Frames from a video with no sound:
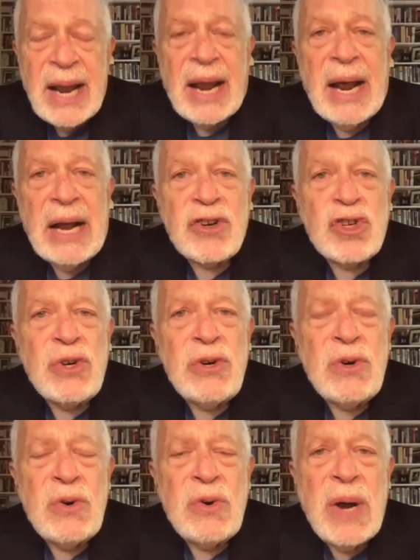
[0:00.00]

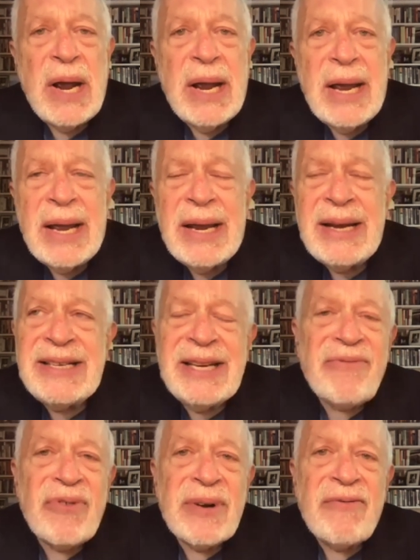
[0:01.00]
to a
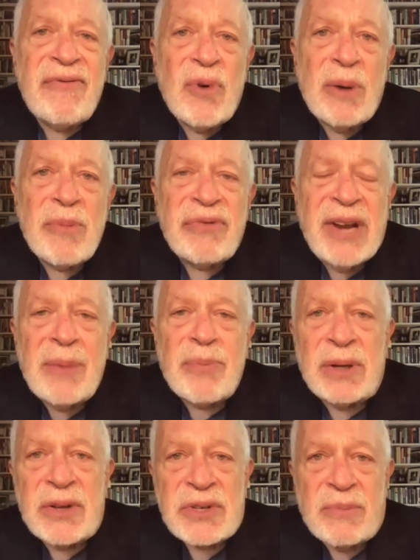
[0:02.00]
different form of
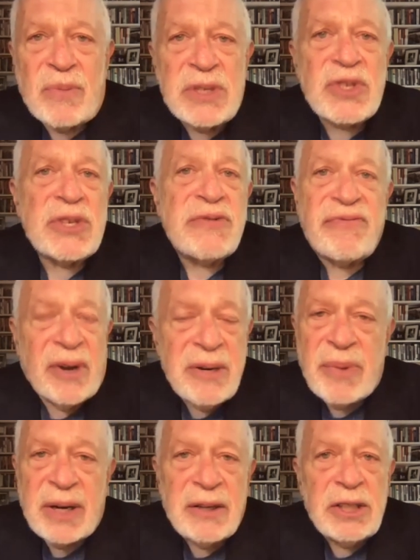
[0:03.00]
capitalism, which is
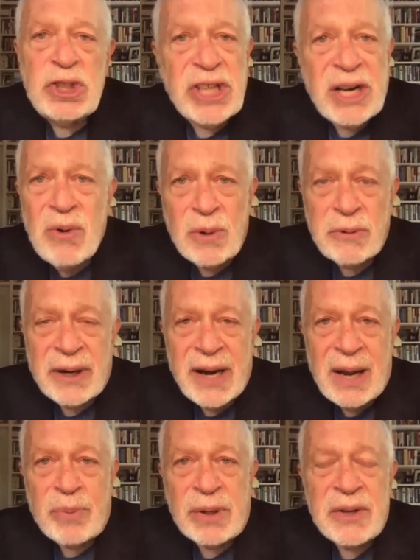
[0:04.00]
fundamentally shareholder
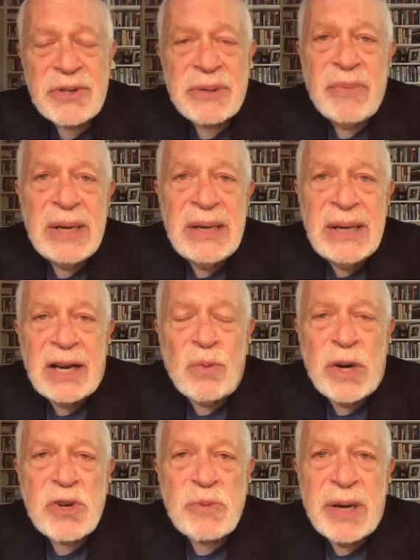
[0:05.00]
capitalism, in
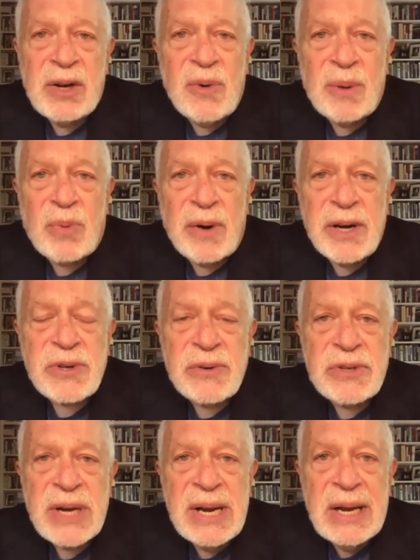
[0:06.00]
which big corporations